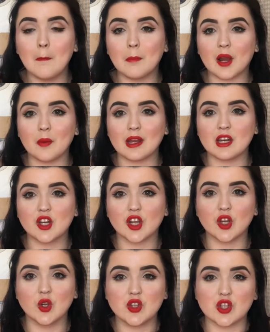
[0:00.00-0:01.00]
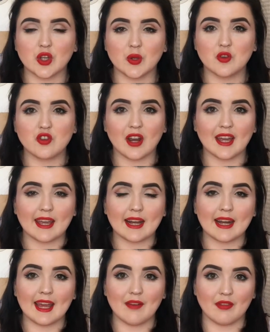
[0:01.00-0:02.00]
blow into to try and
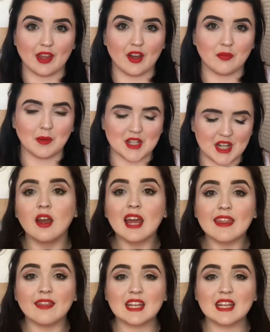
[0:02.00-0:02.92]
clear everything off my chest.